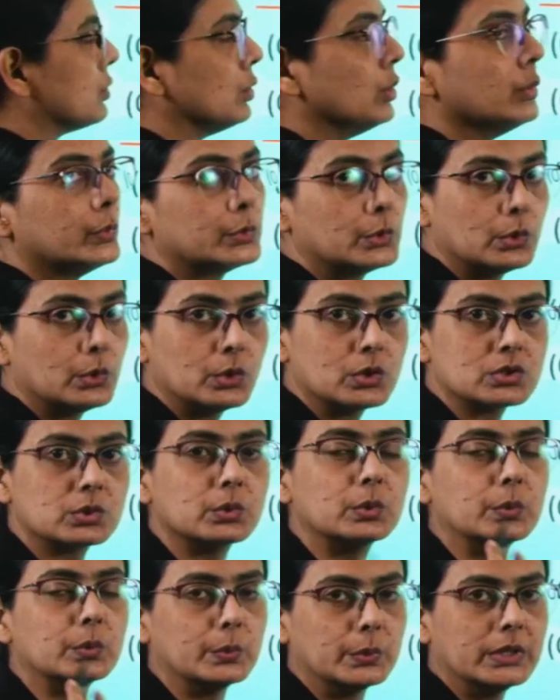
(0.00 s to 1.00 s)
those
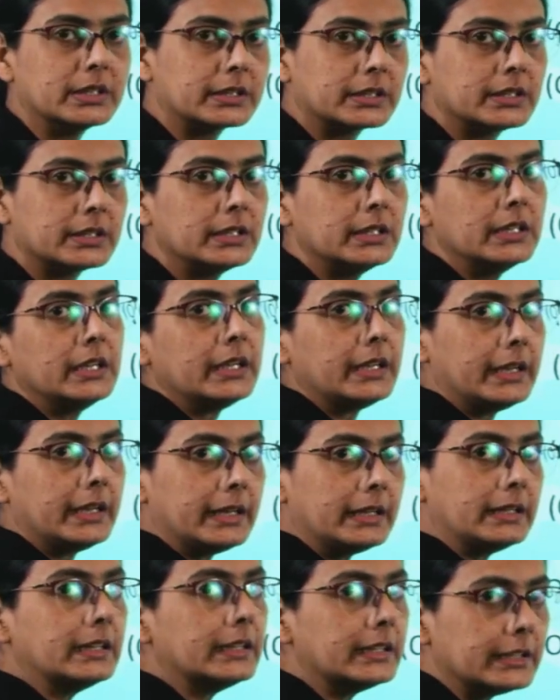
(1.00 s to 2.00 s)
who were
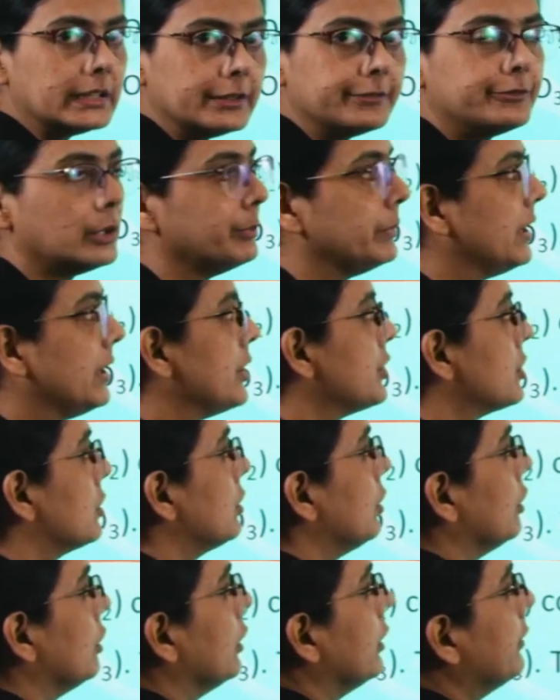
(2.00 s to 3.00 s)
in the
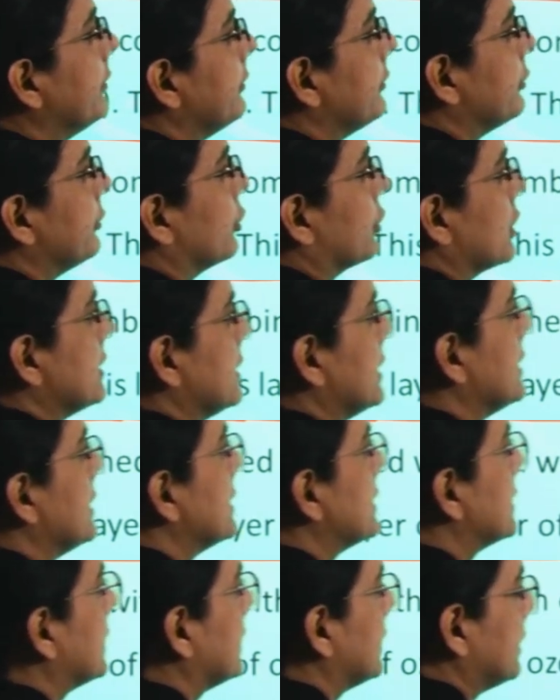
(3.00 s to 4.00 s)
formation of
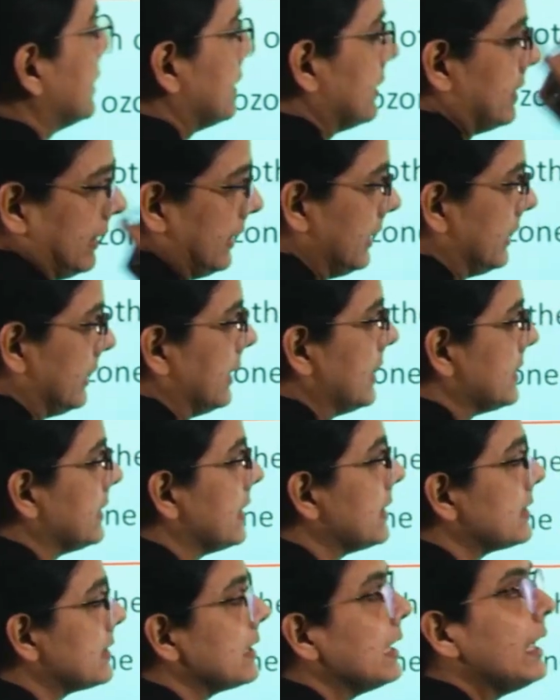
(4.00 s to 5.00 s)

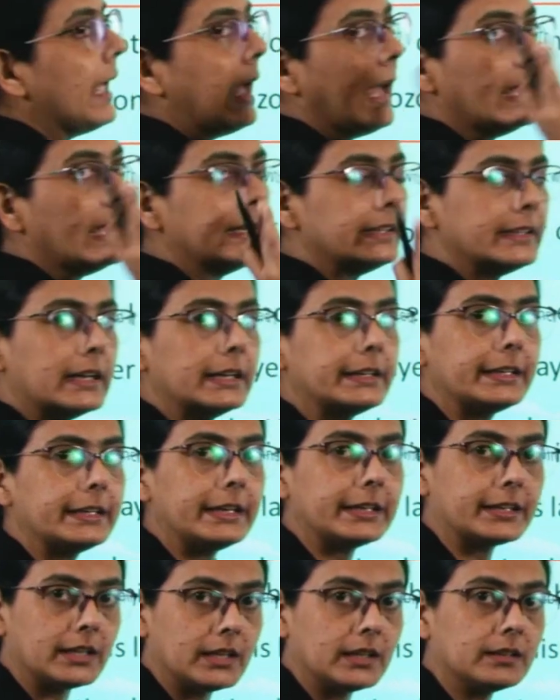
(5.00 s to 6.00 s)
photosynthesis, and they are
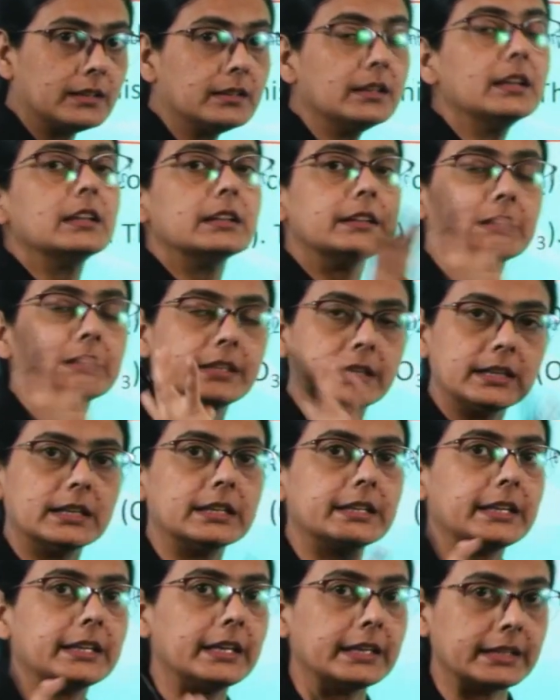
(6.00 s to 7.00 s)
taking
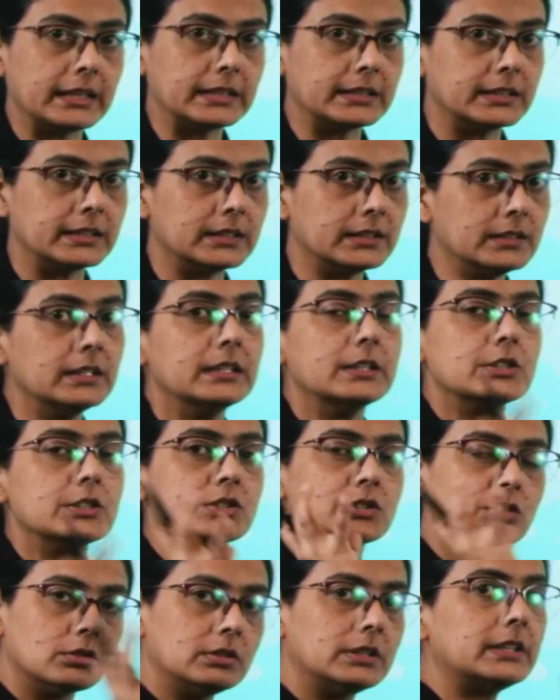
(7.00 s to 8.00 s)
the
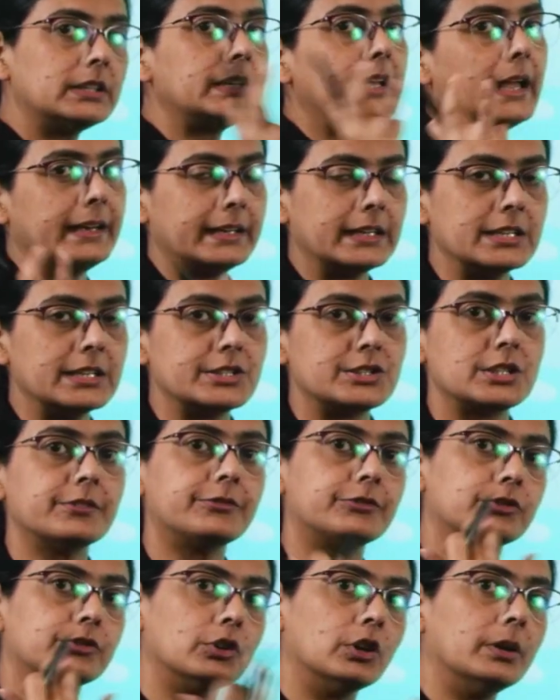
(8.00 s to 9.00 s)
solar
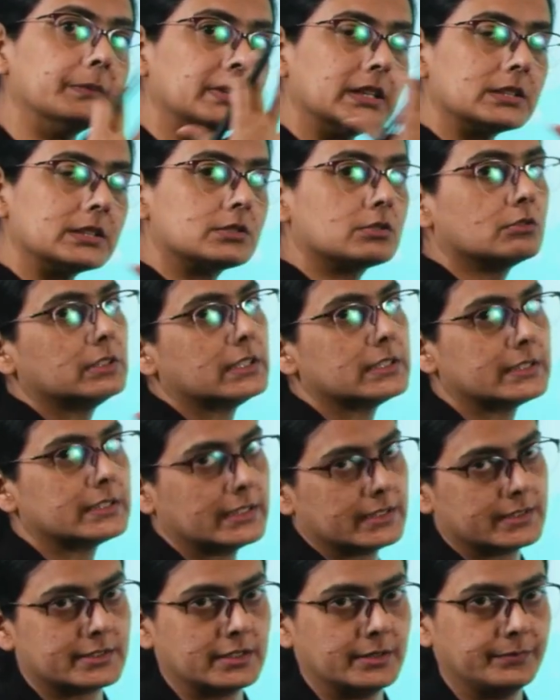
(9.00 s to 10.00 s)
energy from the solar
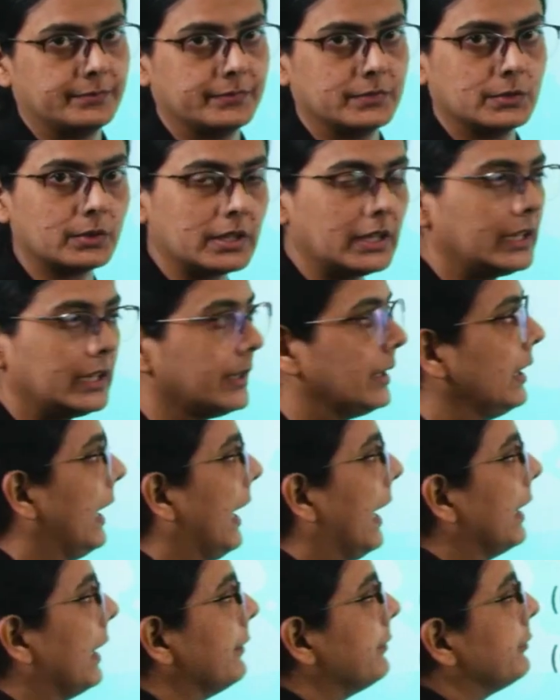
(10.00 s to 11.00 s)
system. Okay,
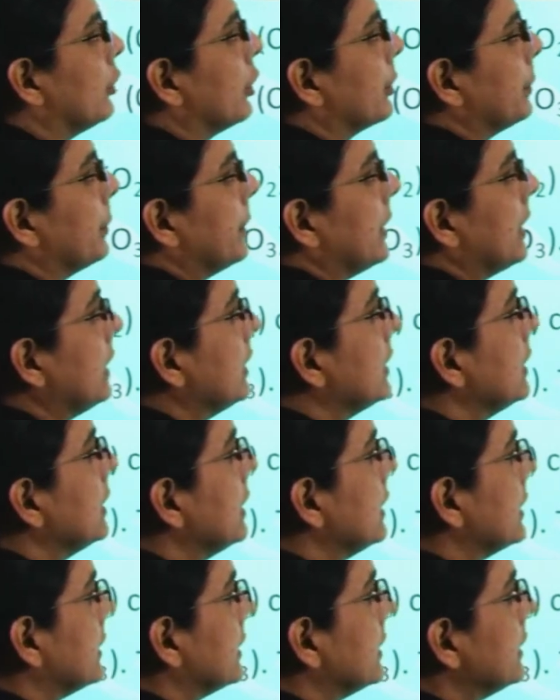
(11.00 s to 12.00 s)
and forming
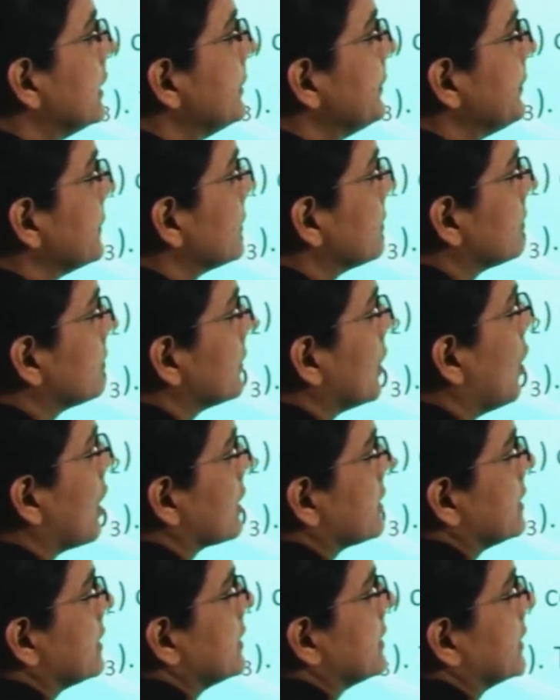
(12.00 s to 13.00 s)
the
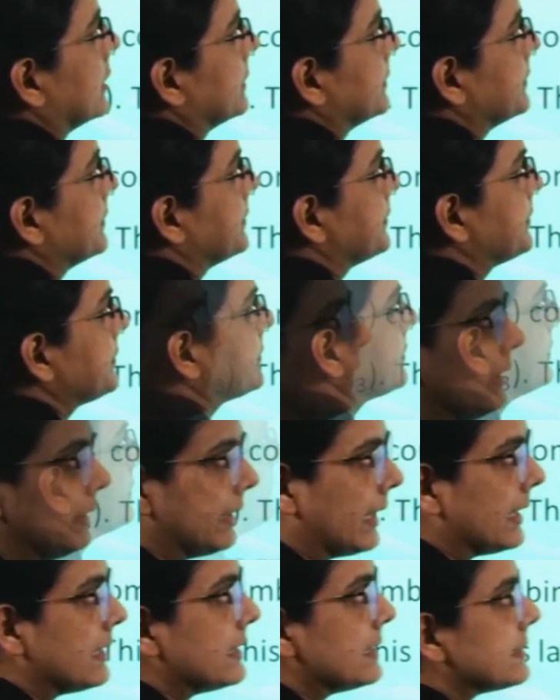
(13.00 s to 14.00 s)
oxygen.
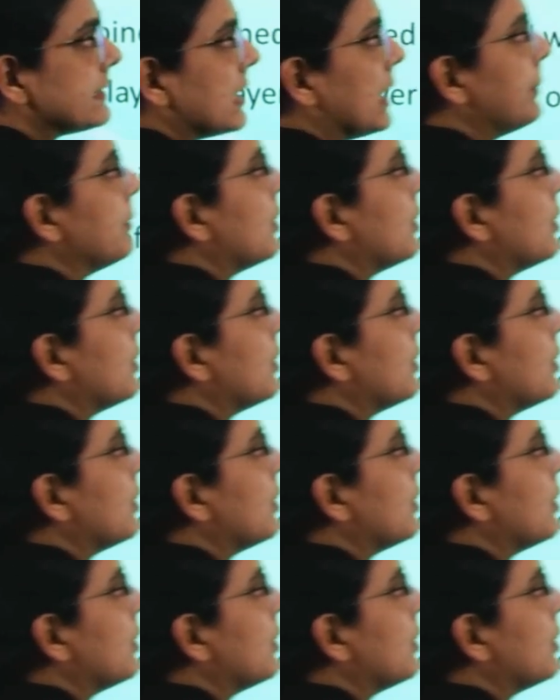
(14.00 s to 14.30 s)
Then some